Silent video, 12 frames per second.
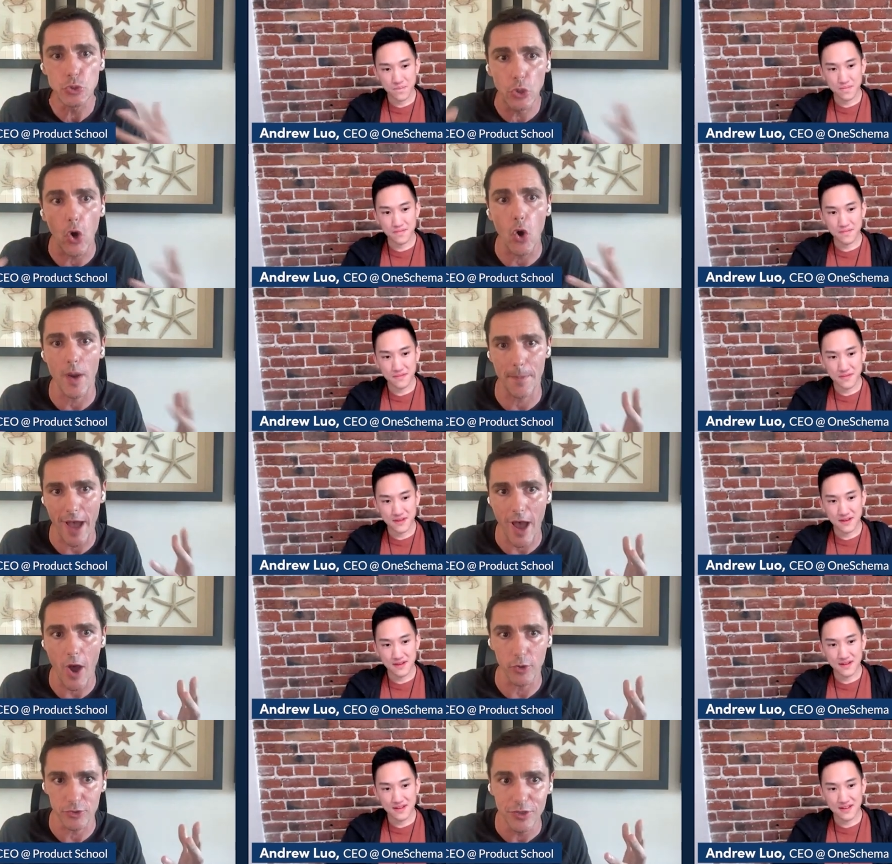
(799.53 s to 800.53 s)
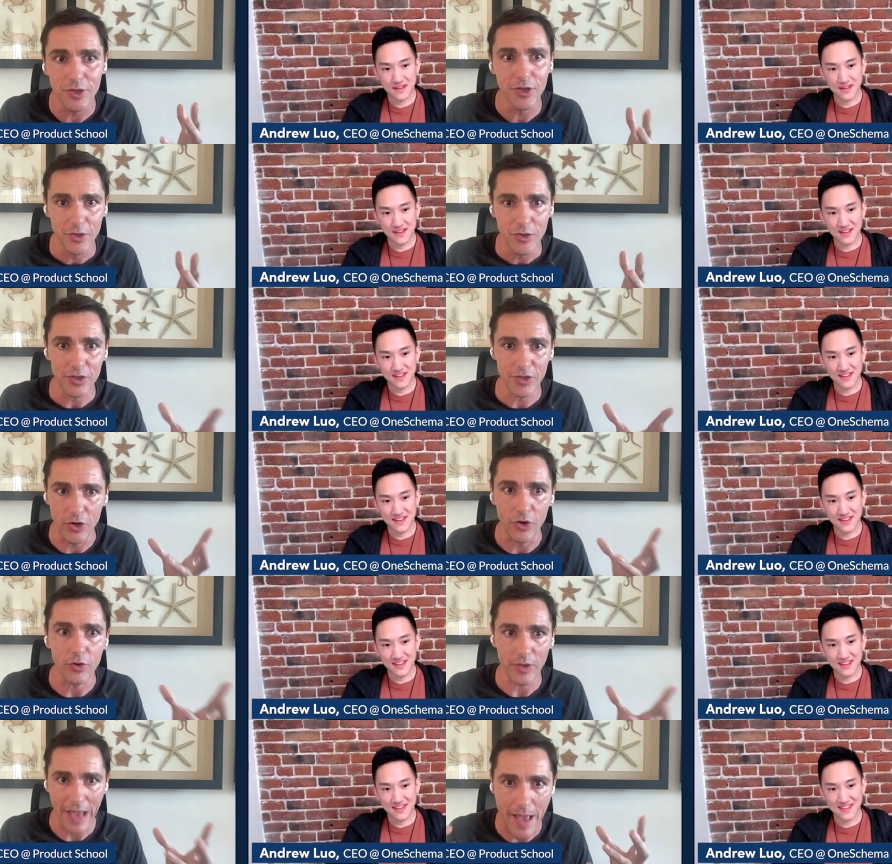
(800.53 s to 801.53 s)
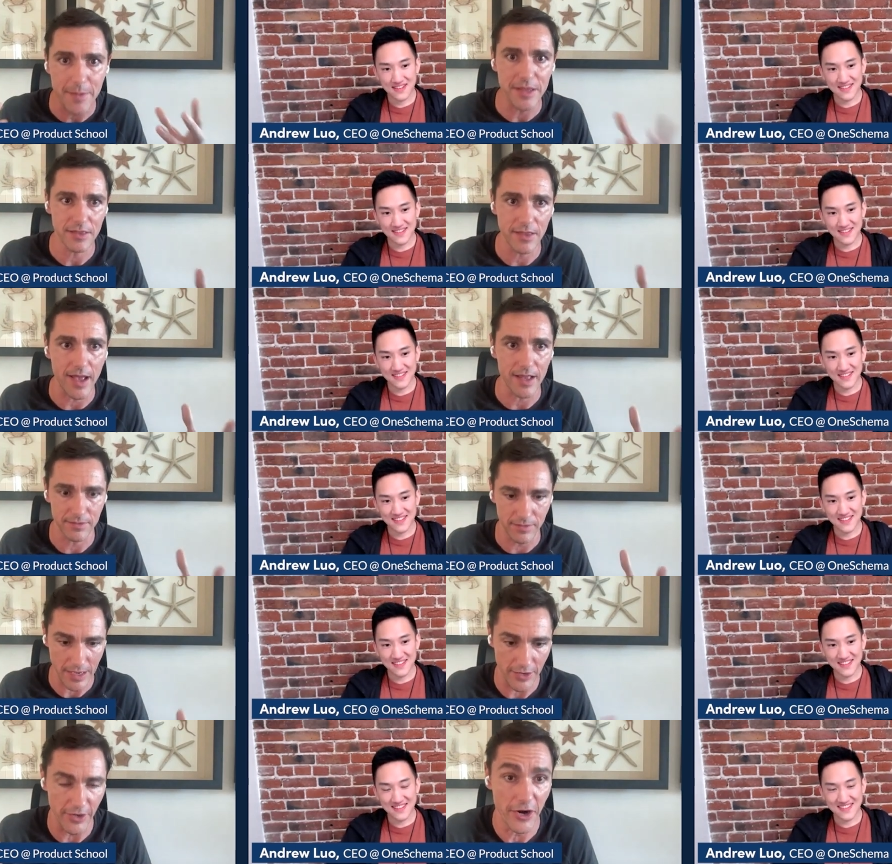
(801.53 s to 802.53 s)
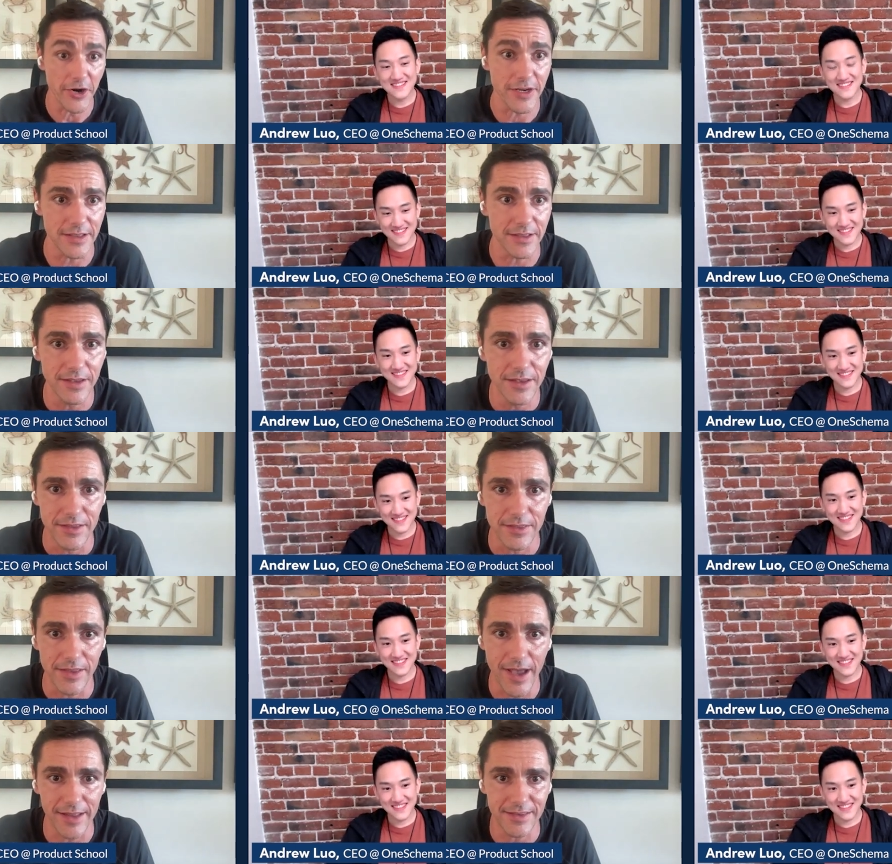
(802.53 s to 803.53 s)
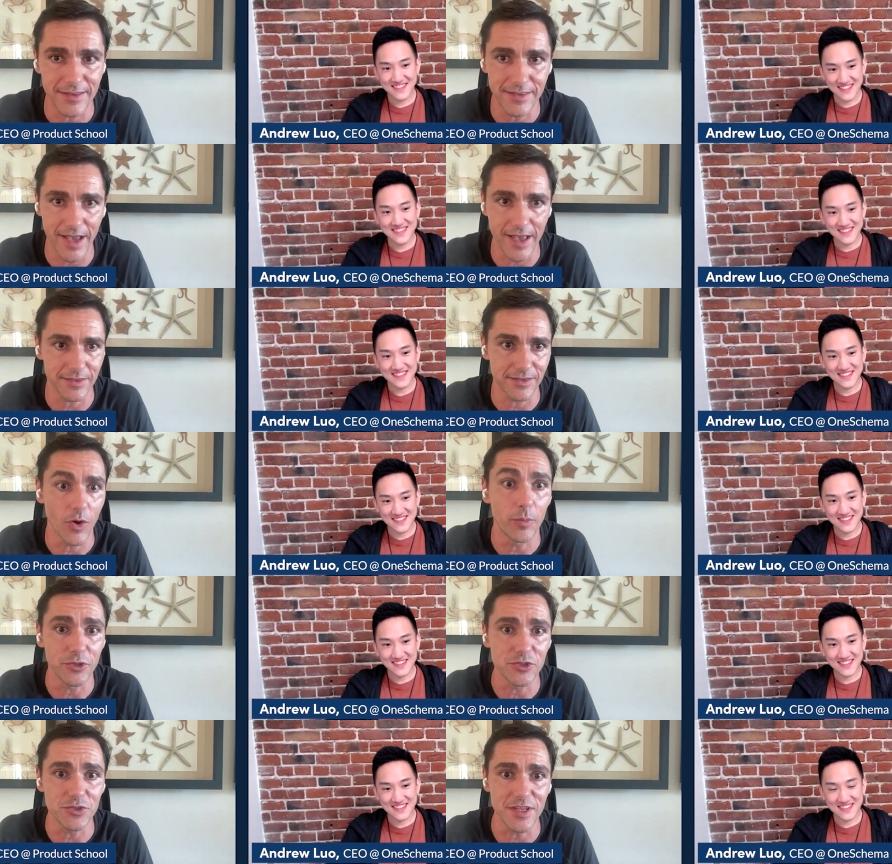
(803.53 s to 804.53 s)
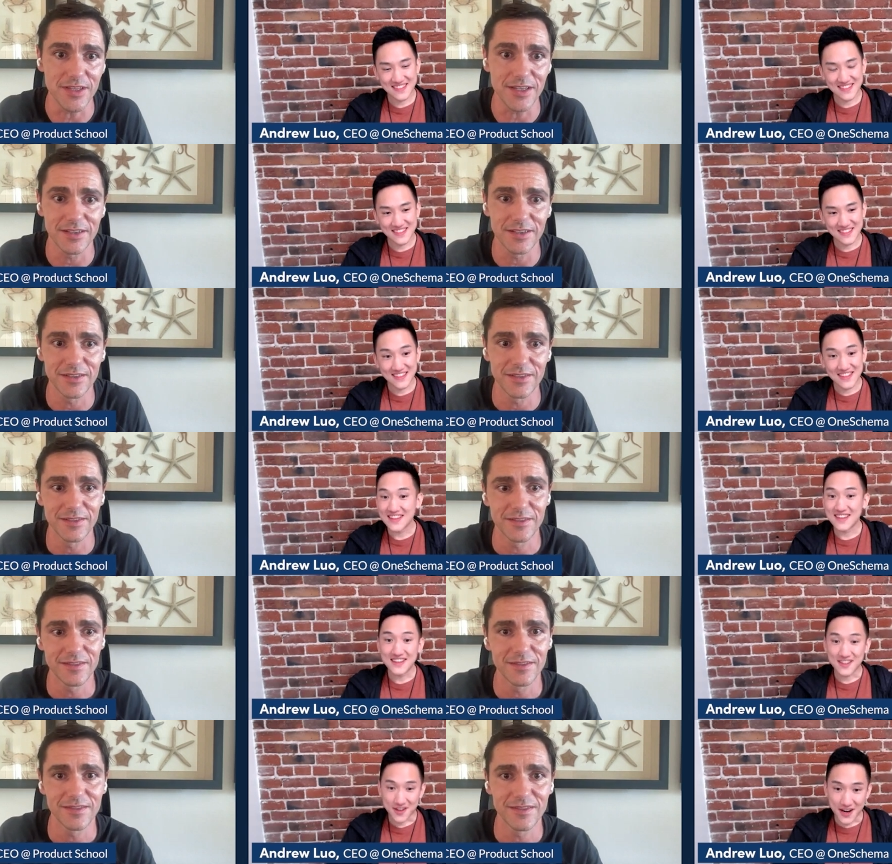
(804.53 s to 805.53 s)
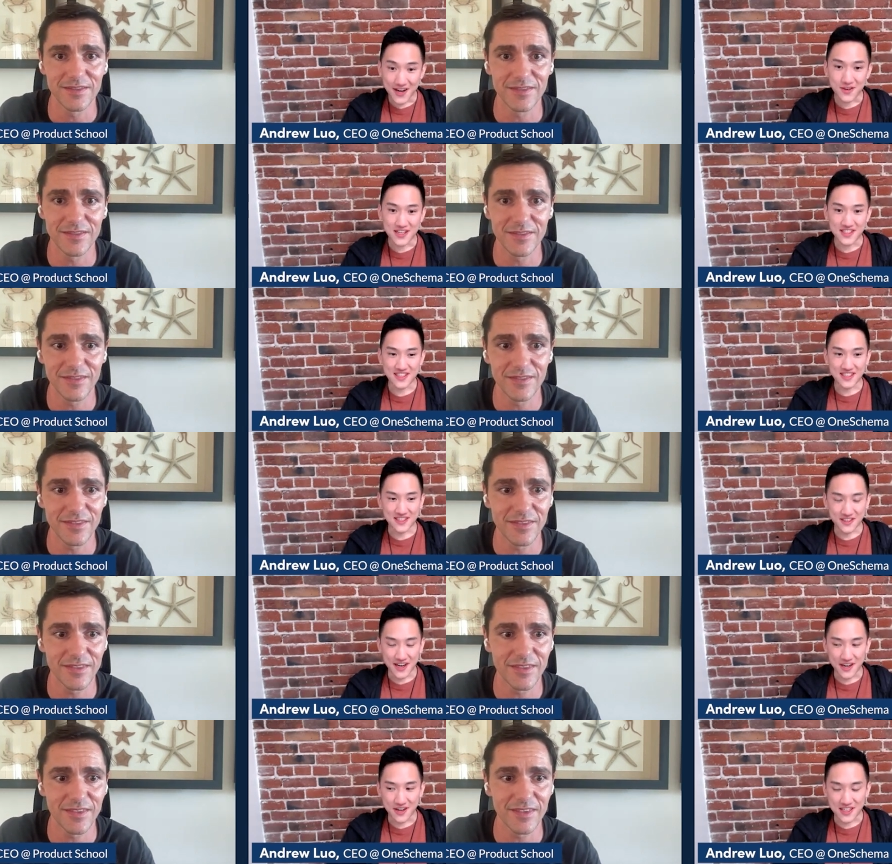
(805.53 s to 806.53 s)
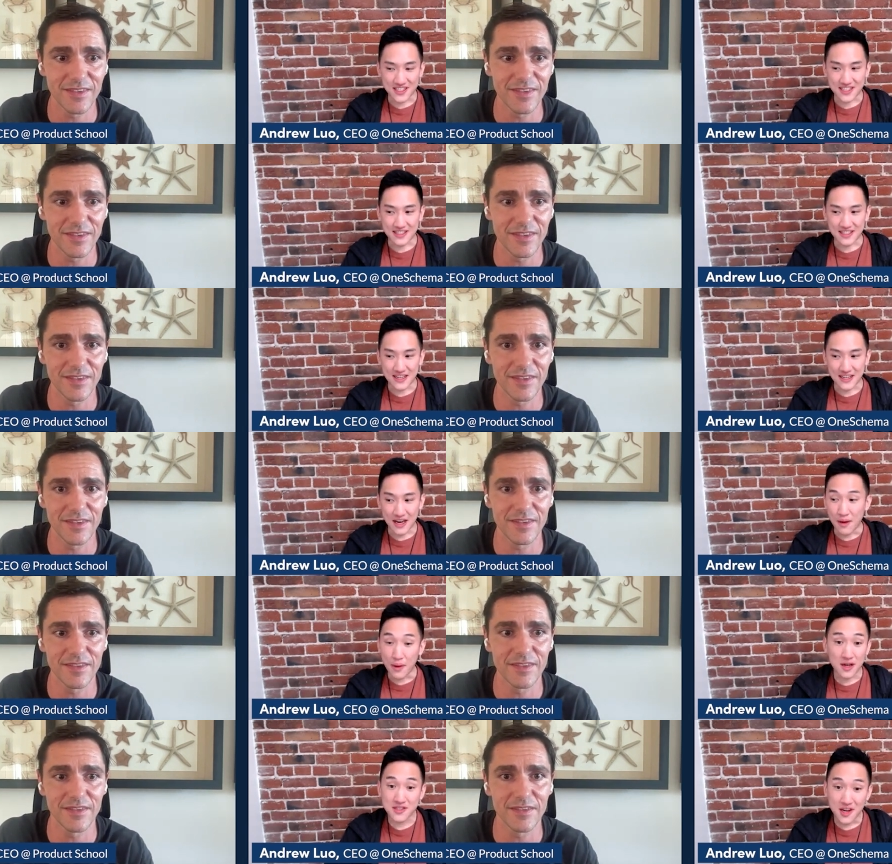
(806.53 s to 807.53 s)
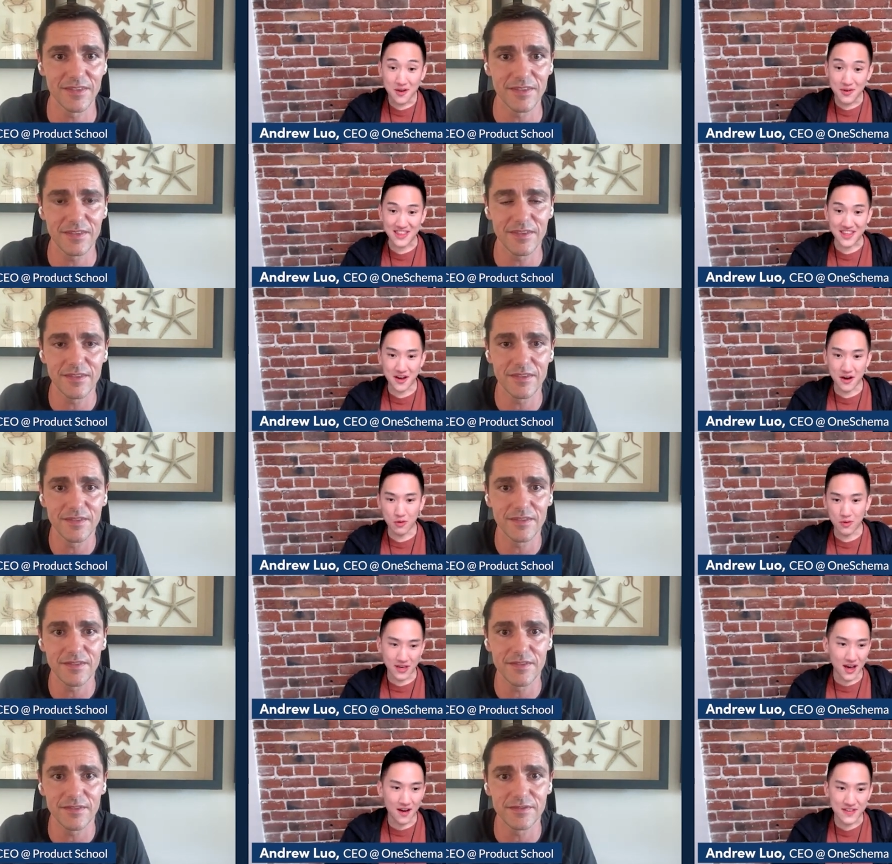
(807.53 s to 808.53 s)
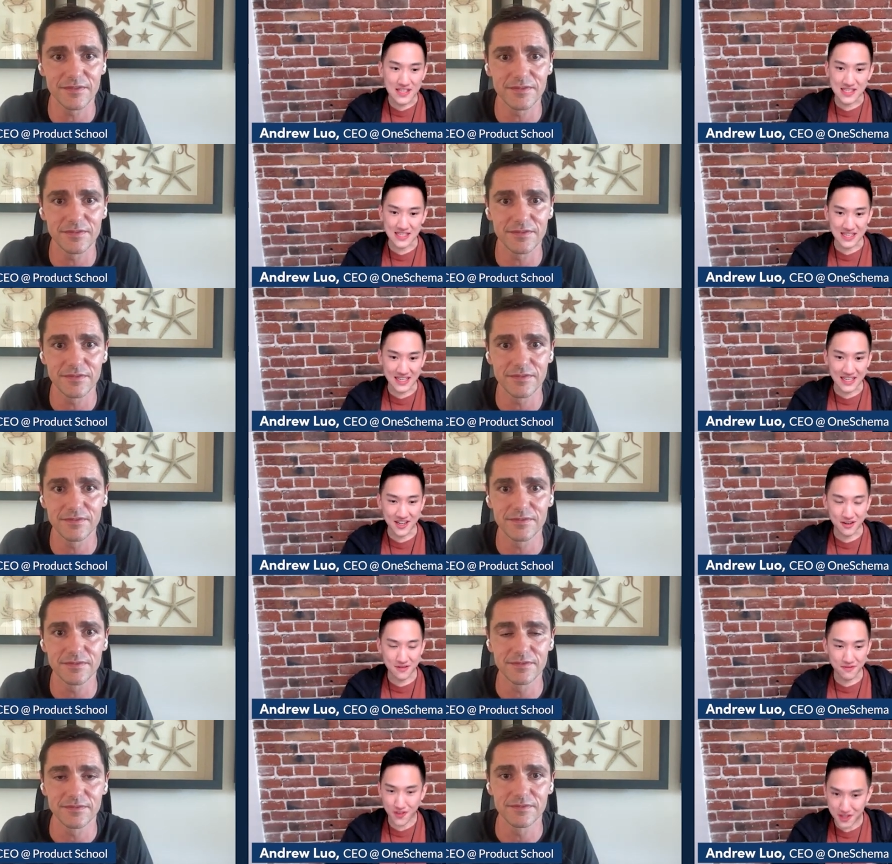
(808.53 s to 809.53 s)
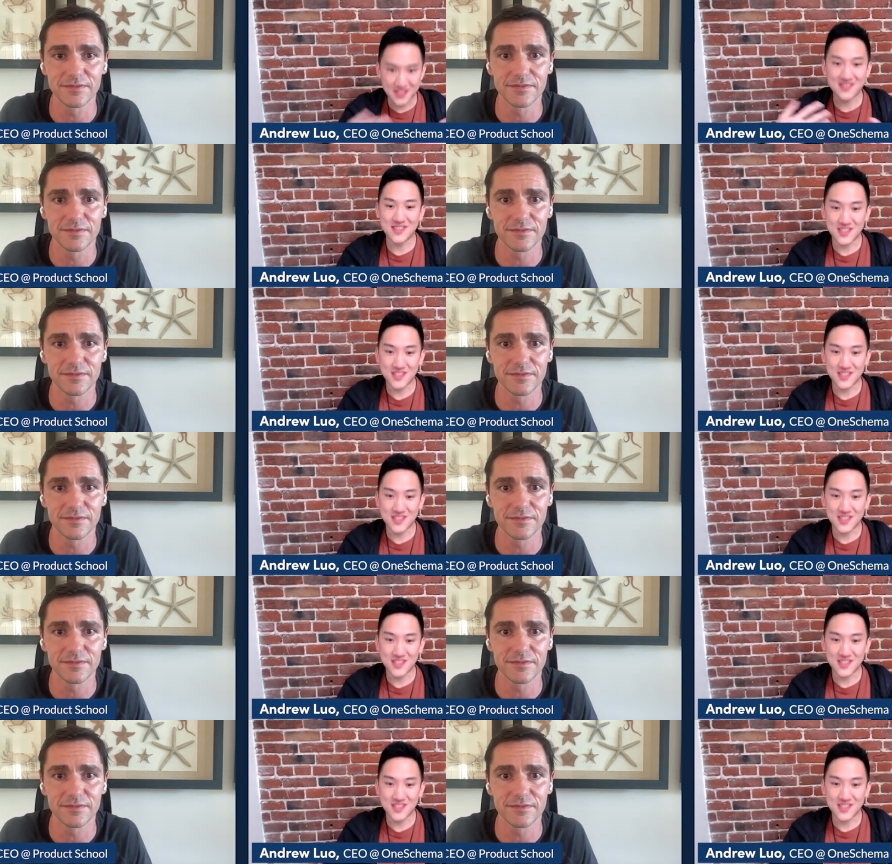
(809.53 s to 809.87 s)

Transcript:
Speaker 1: you go about, you know, having that earning that that opportunity?
Speaker 2: Great question. Great question. Um, I'll start with you know we obviously you know first